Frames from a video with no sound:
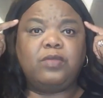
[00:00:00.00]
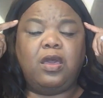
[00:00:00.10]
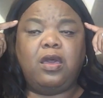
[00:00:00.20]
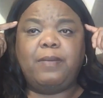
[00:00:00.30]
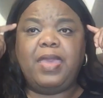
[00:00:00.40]

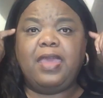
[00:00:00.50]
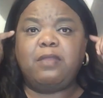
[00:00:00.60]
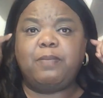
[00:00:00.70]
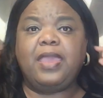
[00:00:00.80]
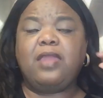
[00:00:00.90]

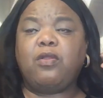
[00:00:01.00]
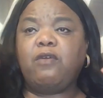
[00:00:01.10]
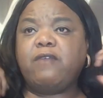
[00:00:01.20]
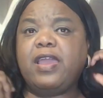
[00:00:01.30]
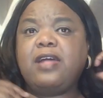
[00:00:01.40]
headband
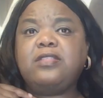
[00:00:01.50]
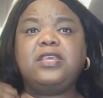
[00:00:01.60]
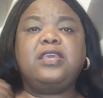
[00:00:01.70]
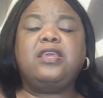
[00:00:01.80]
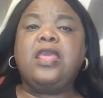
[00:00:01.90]
around
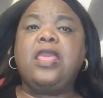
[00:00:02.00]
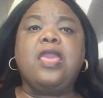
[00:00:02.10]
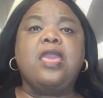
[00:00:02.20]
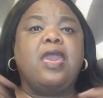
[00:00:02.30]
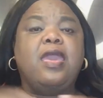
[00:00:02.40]
it,
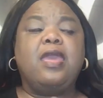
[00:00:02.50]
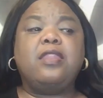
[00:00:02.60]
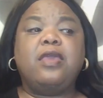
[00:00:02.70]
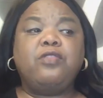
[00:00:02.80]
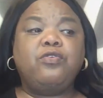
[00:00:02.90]

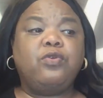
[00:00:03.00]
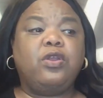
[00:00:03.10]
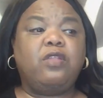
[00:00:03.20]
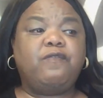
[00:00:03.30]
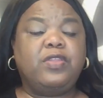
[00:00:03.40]
and you
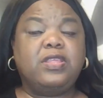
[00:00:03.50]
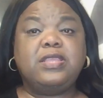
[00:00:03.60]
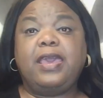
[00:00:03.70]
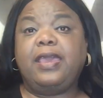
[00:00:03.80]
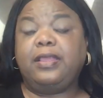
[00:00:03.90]
good for the
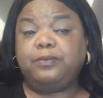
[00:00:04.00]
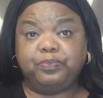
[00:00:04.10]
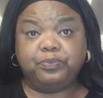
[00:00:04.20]
day.